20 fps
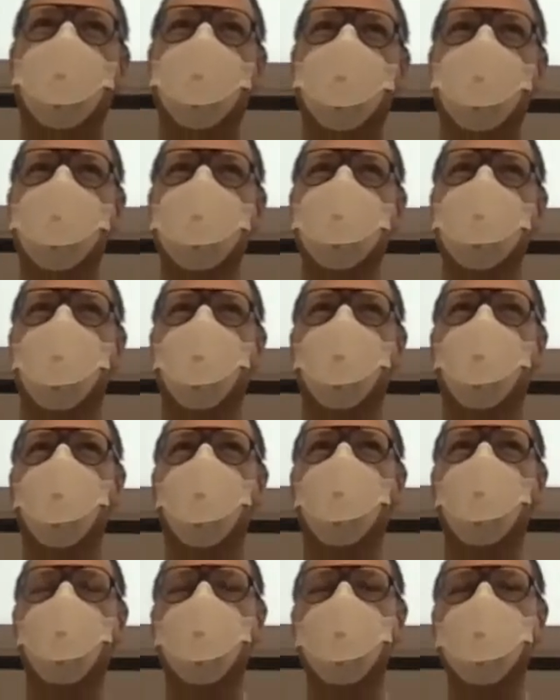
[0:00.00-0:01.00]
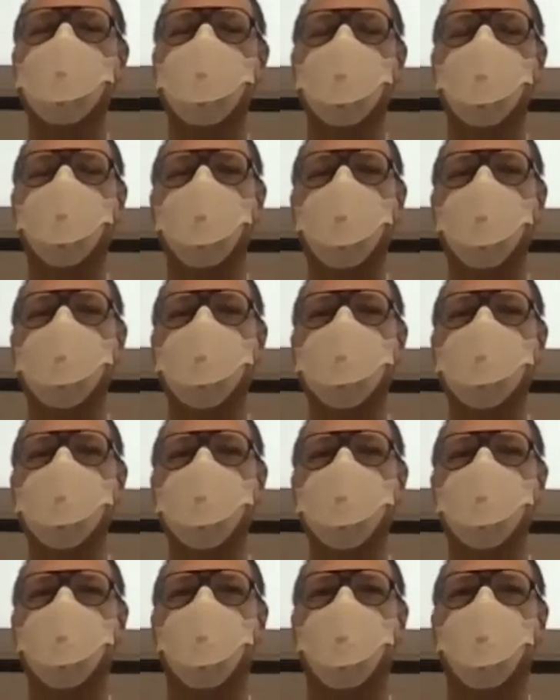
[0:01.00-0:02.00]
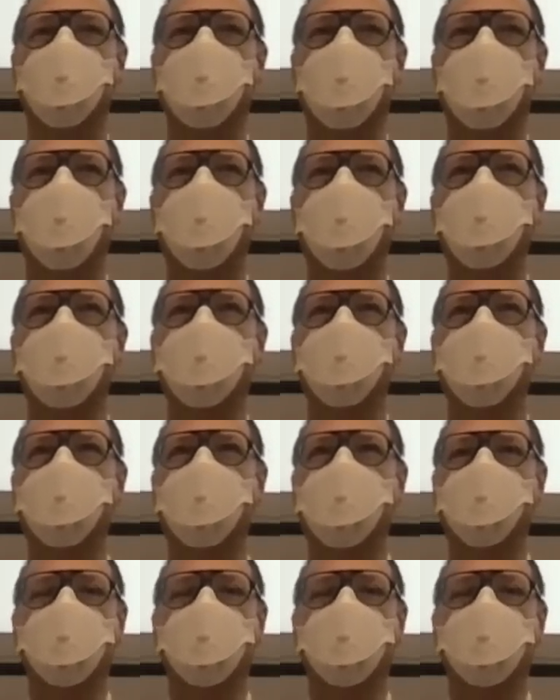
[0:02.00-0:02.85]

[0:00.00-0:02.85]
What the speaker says: So photobleaching means your dye